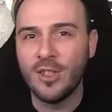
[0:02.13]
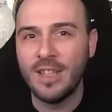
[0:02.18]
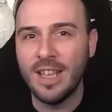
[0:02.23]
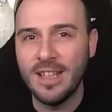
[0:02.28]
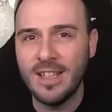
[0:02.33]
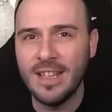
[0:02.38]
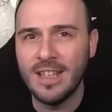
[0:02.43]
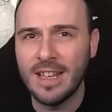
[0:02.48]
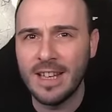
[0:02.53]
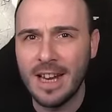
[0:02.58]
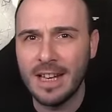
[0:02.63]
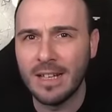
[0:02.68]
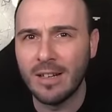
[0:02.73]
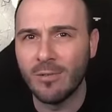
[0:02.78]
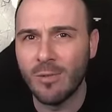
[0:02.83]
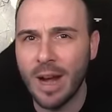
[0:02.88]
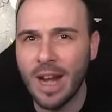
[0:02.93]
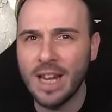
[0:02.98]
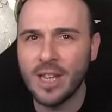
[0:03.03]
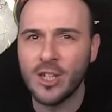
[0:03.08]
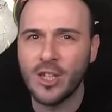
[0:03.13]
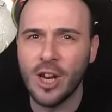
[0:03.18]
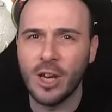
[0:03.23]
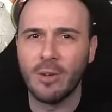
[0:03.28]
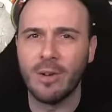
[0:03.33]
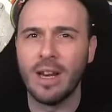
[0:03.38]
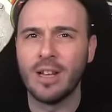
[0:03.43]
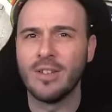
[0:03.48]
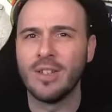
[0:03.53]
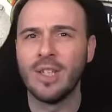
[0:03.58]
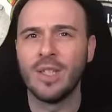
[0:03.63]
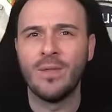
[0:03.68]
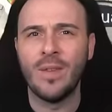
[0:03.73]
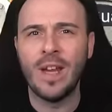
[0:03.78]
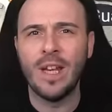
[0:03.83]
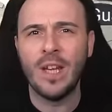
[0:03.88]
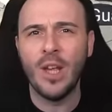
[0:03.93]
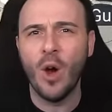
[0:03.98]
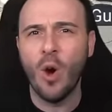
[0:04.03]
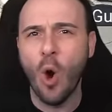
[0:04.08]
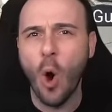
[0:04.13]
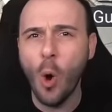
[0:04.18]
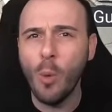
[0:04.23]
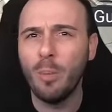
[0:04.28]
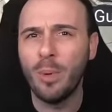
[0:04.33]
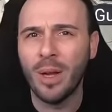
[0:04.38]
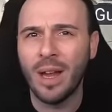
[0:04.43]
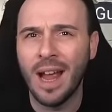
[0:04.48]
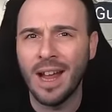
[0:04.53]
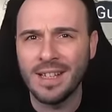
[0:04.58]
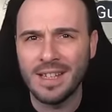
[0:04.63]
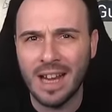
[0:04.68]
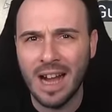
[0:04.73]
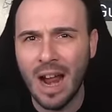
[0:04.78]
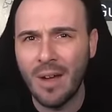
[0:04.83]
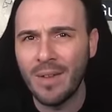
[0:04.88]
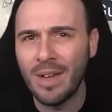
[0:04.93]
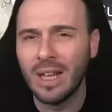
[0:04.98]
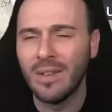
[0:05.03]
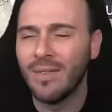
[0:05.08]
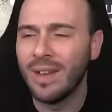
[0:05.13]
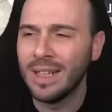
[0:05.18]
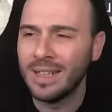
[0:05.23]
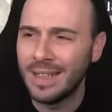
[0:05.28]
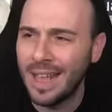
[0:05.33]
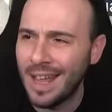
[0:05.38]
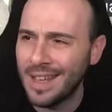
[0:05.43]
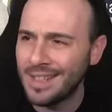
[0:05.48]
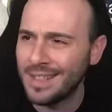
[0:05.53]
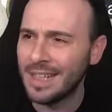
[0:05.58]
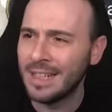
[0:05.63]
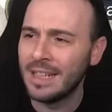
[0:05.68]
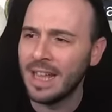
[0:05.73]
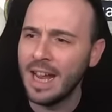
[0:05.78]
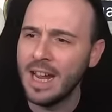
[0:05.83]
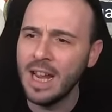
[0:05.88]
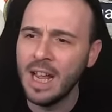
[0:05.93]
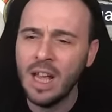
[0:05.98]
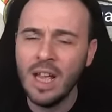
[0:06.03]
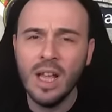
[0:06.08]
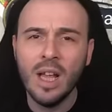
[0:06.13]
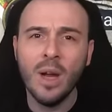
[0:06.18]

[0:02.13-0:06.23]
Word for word: This is another Raid Shadow Legends video. Hope you guys are having a fantastic day.